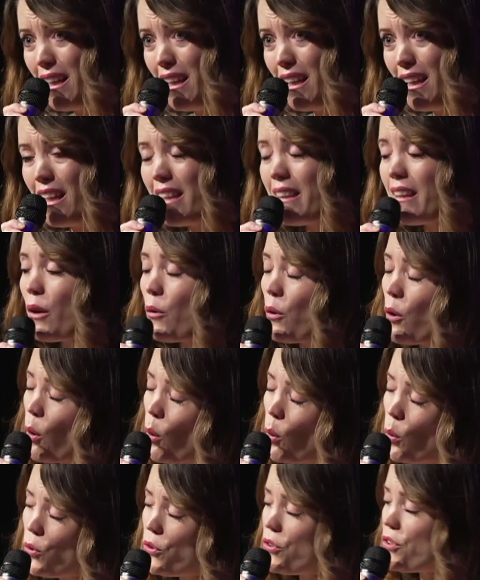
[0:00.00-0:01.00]
And they were
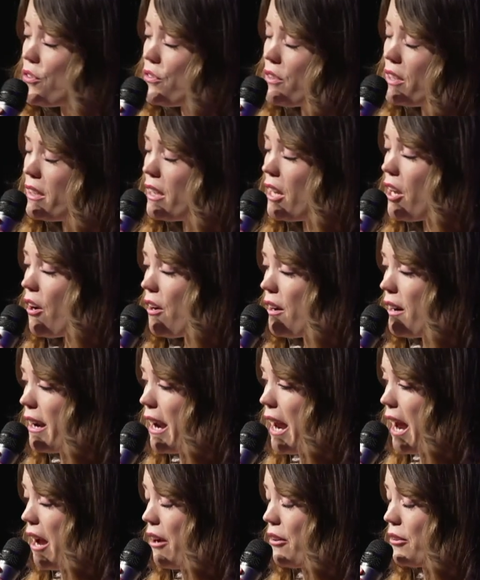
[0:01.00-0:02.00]
older than they are
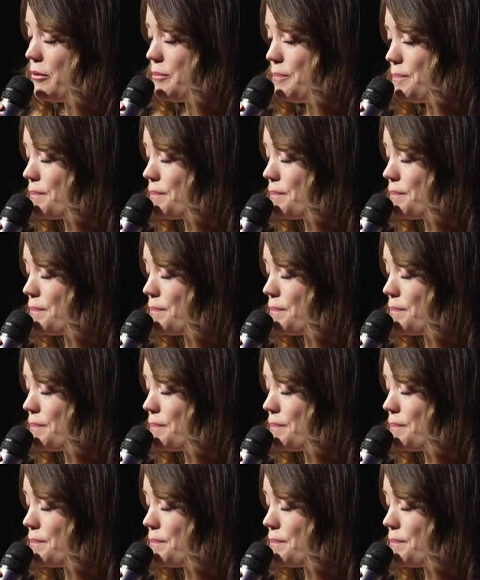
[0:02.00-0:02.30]
now,